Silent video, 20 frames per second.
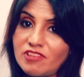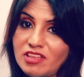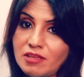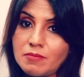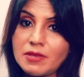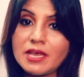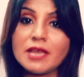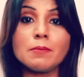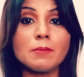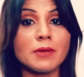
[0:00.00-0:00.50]

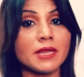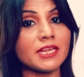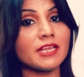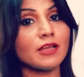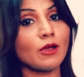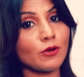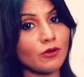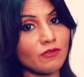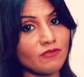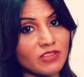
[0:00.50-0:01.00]
fame and money
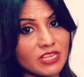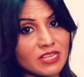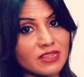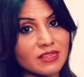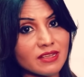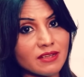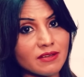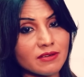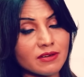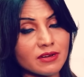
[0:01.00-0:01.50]
out of
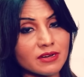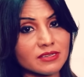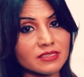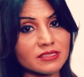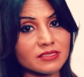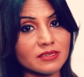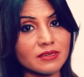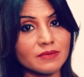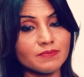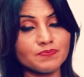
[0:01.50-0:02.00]
these careers.